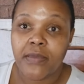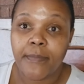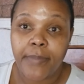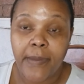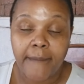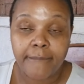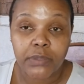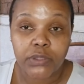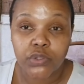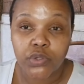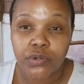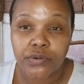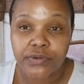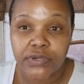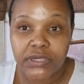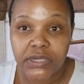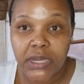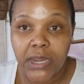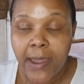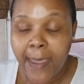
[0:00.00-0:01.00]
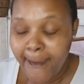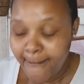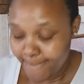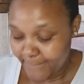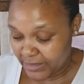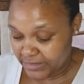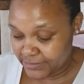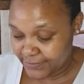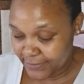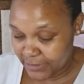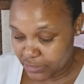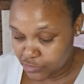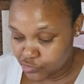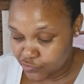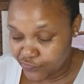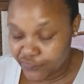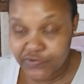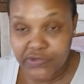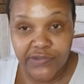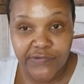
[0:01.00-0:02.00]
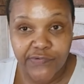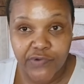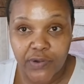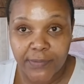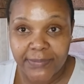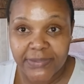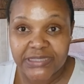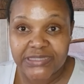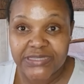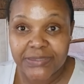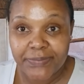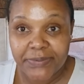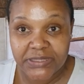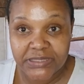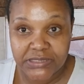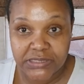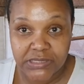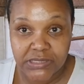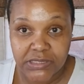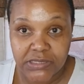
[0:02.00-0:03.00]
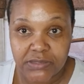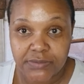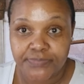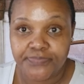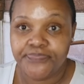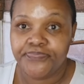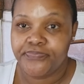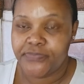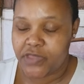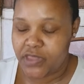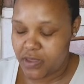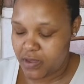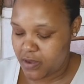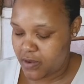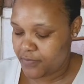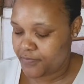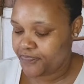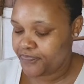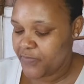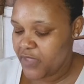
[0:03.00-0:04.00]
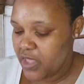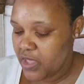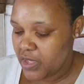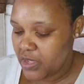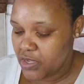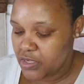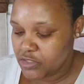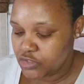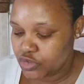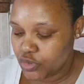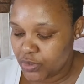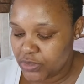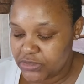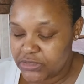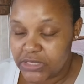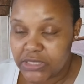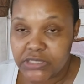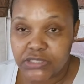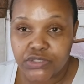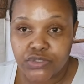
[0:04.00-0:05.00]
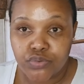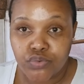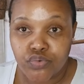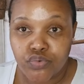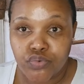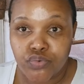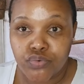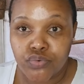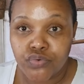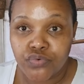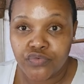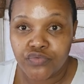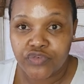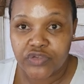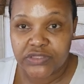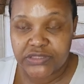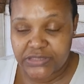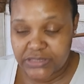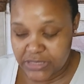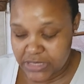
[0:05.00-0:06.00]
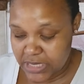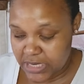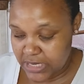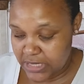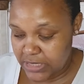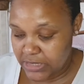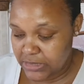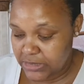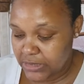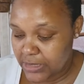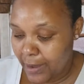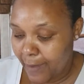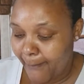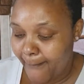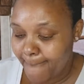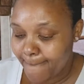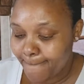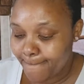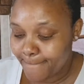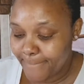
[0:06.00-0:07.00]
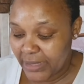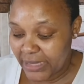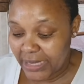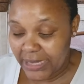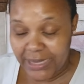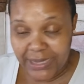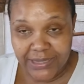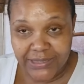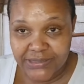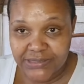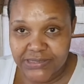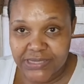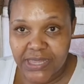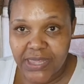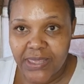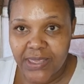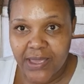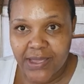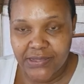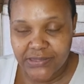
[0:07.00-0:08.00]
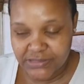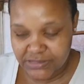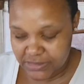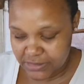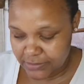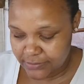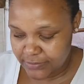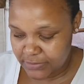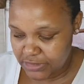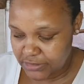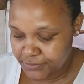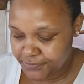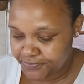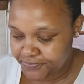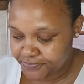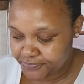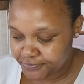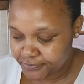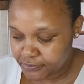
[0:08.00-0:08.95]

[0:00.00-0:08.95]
the bible you're reading but when i was from mtpt yeah so it says verse 9 but he answered me